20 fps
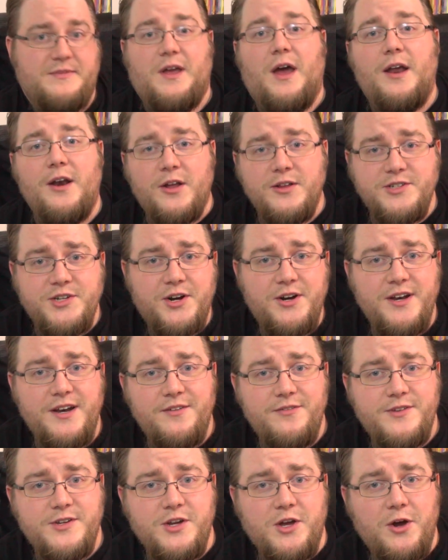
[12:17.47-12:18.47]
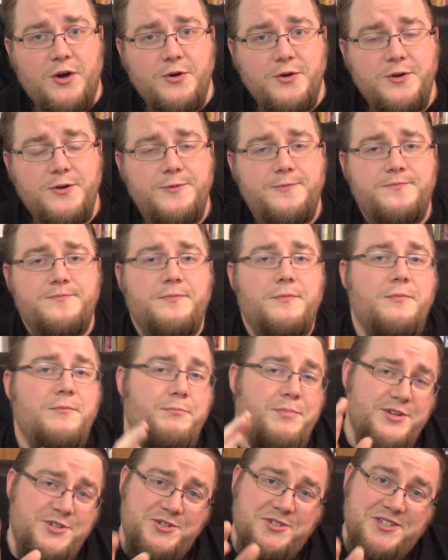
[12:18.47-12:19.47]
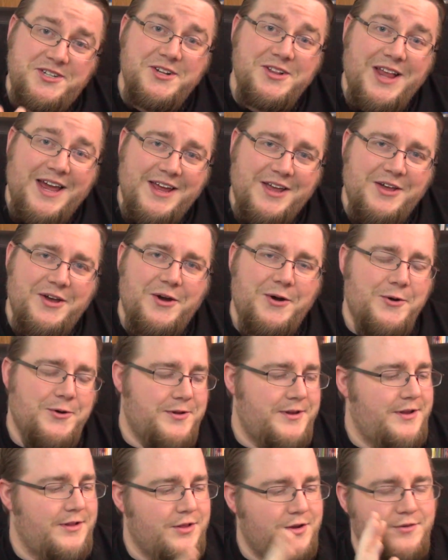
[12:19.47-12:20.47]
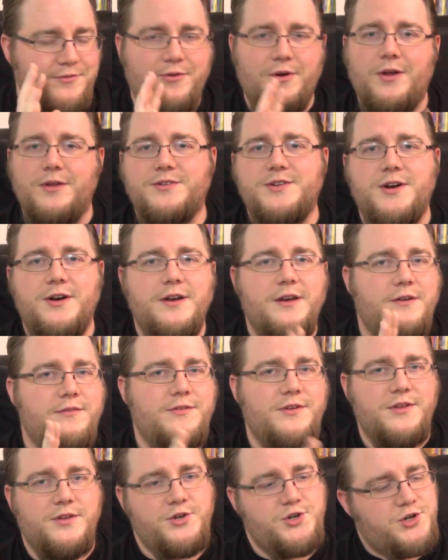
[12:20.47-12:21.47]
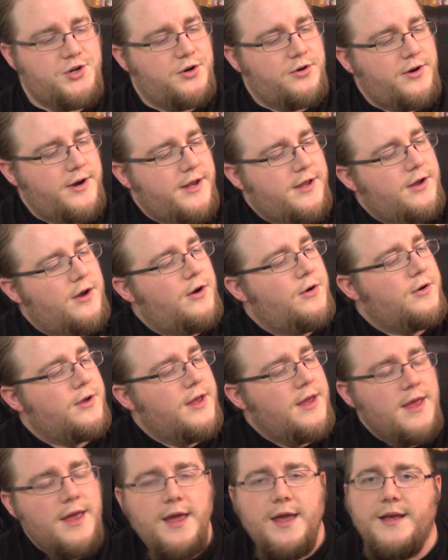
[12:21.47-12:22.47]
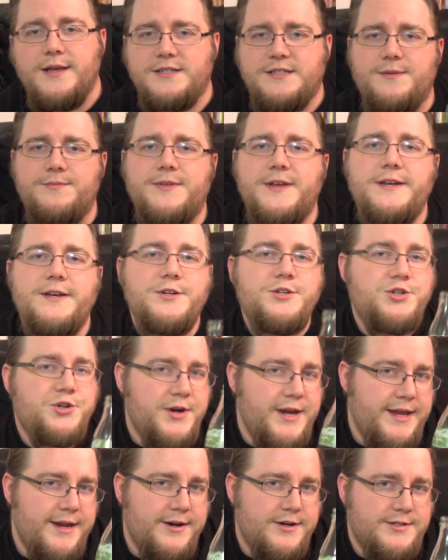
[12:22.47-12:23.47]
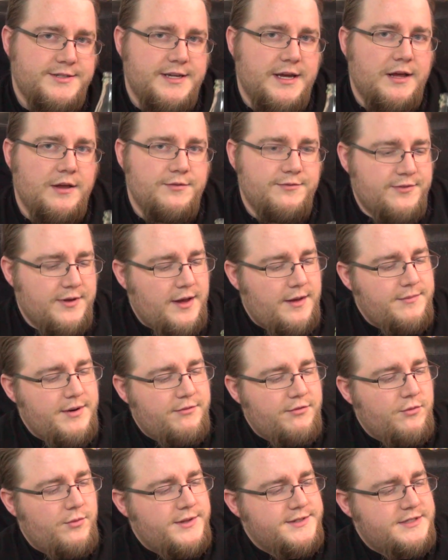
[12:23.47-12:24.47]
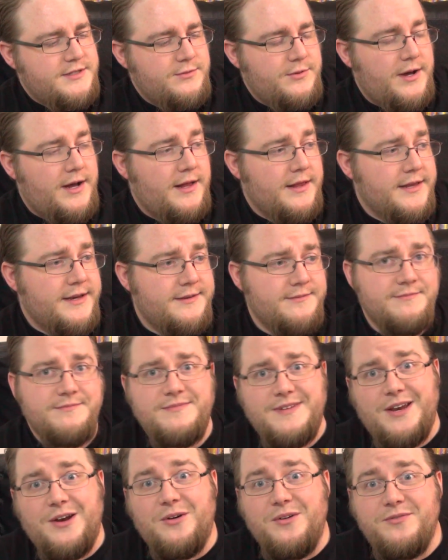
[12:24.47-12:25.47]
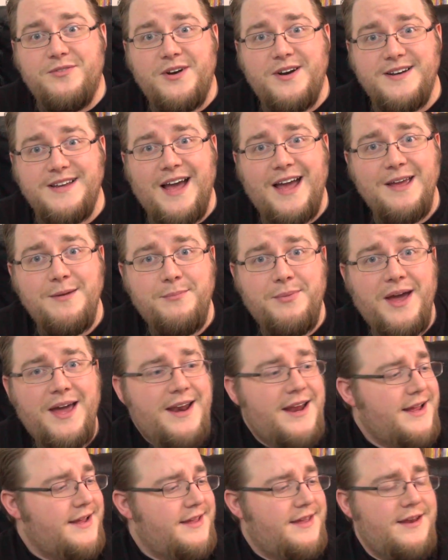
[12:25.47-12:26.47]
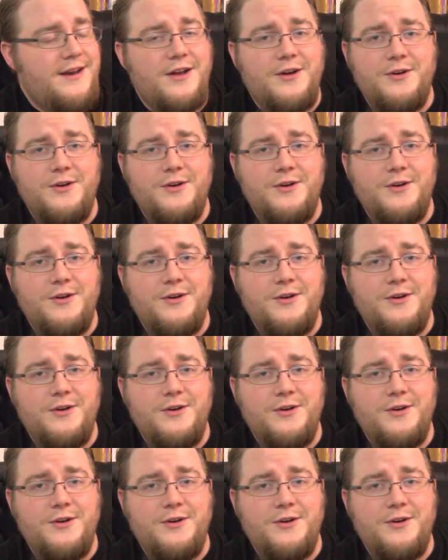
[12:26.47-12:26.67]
an alternative to Coke, but you still like Coke, you're looking for an alternative to the sugary Coke, something to treat yourself every once in a while, and if you're diabetic,